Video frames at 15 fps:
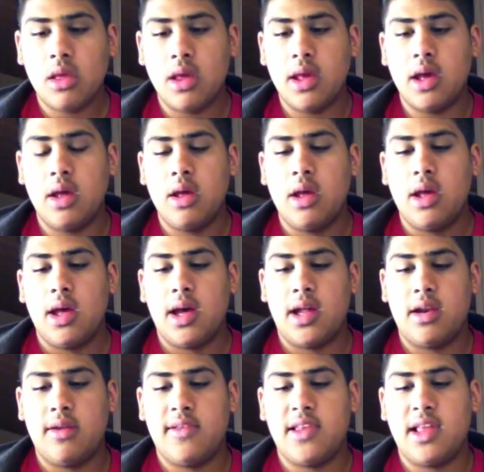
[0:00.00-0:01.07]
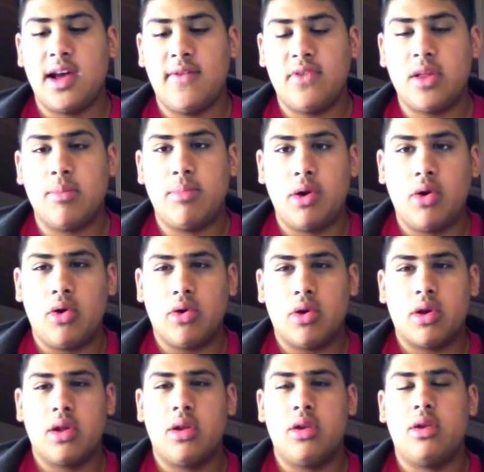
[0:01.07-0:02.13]
yeah, and also they have to block
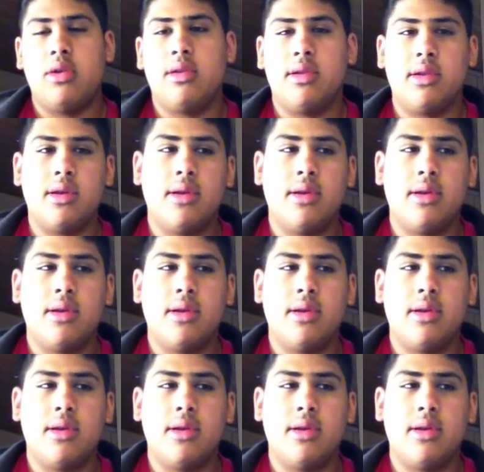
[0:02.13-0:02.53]
and